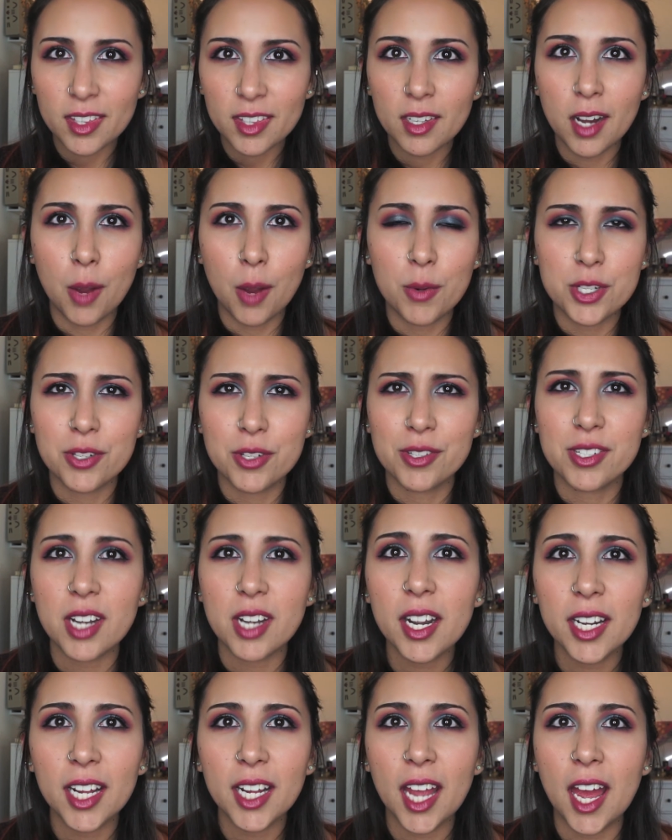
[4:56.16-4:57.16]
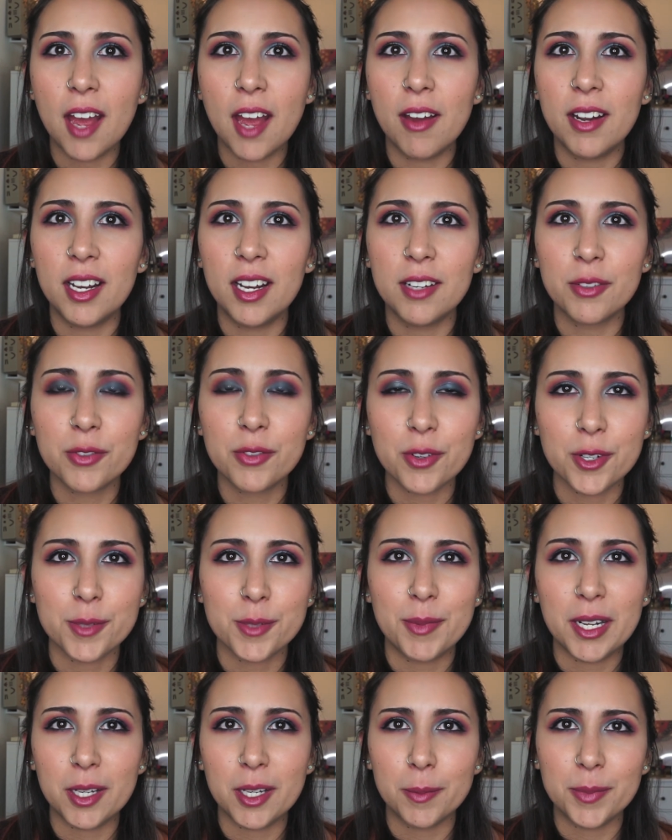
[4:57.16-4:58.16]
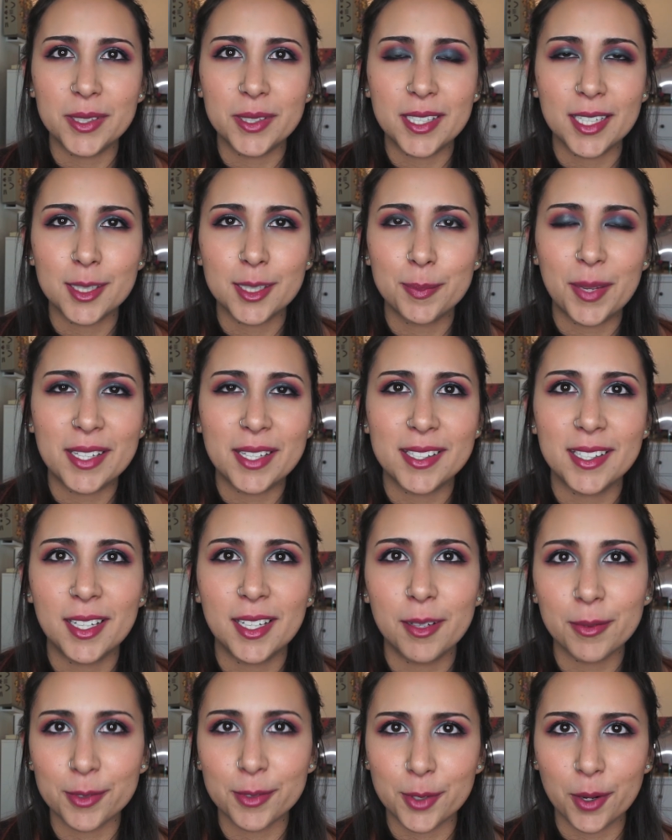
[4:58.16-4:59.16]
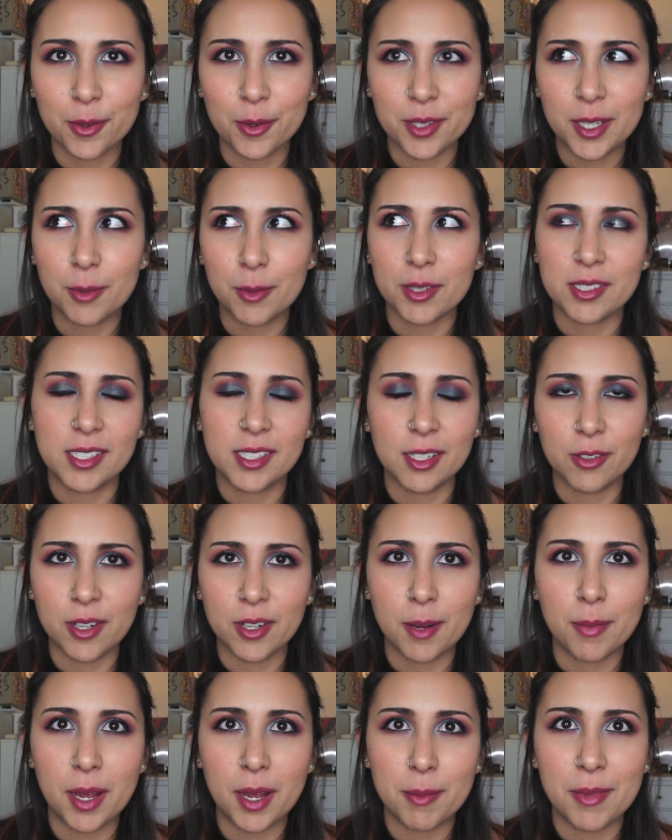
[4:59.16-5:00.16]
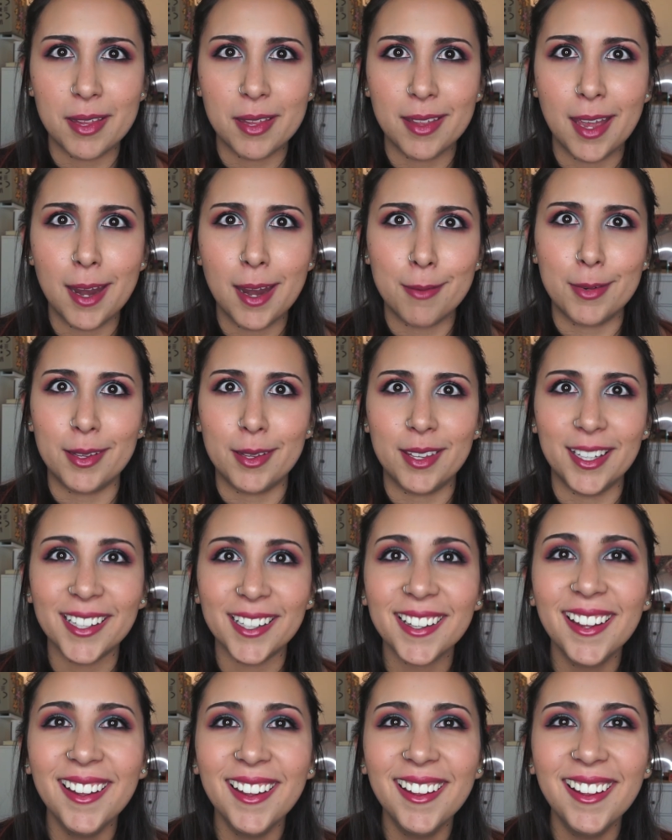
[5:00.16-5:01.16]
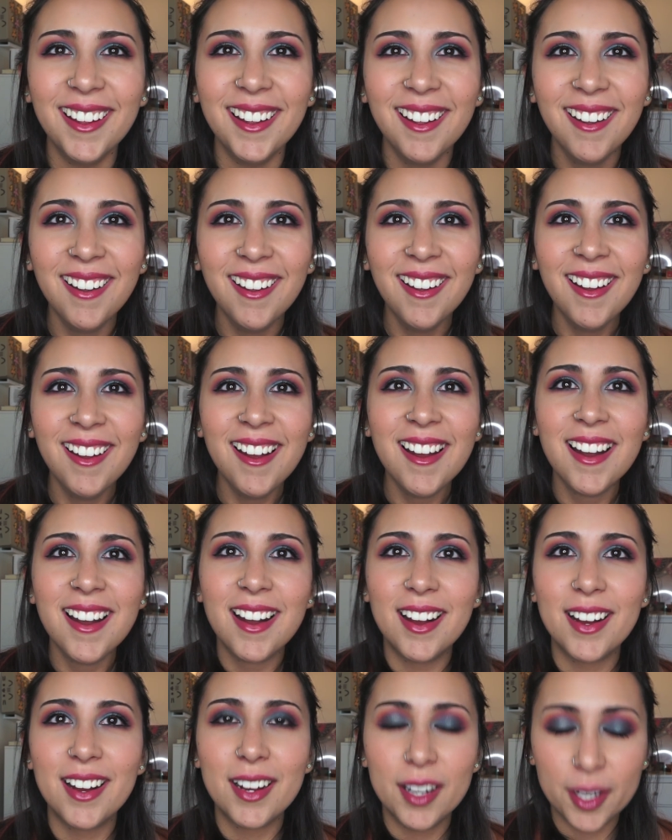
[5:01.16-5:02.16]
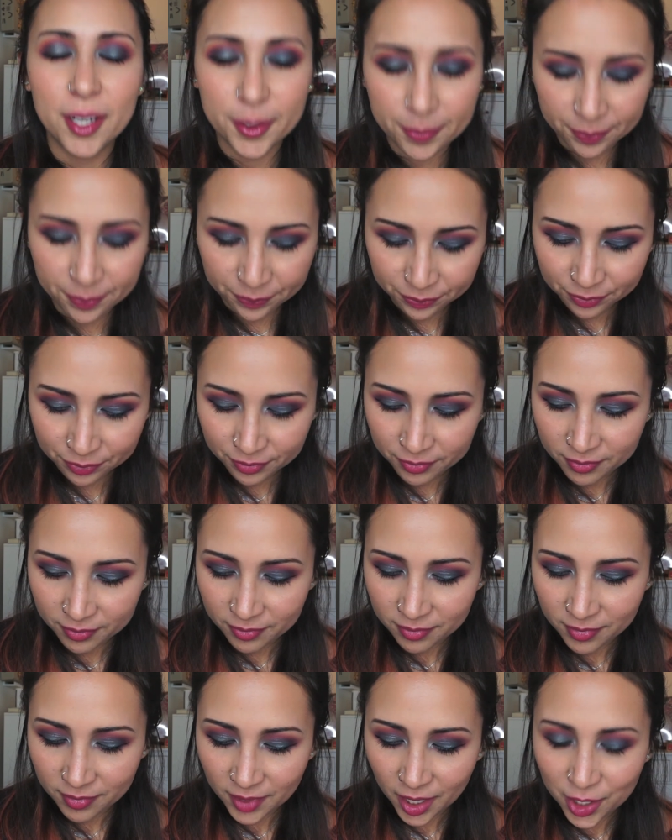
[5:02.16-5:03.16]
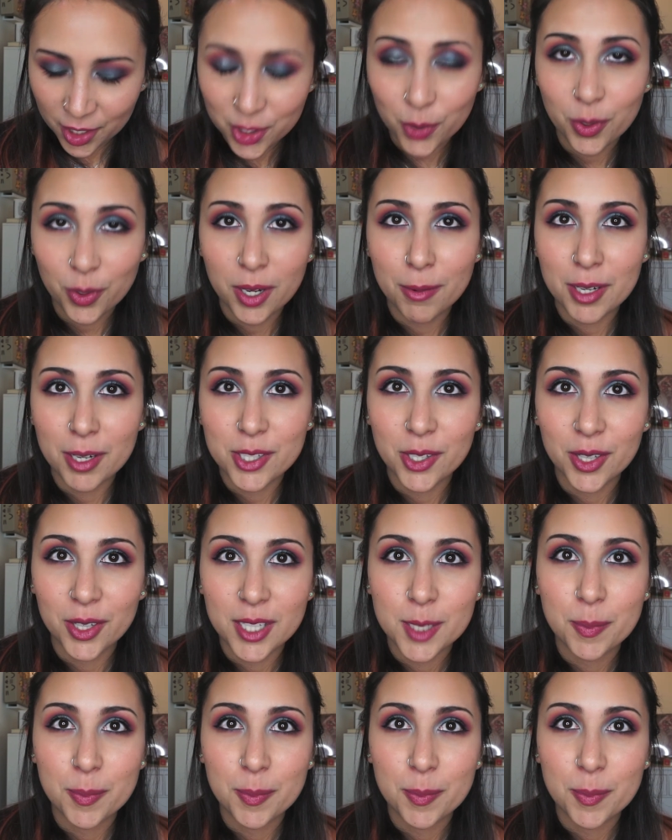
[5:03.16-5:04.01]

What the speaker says: I was just starting out, and of course makeup is expensive, so he wasn't gonna buy me everything. So whenever I saw this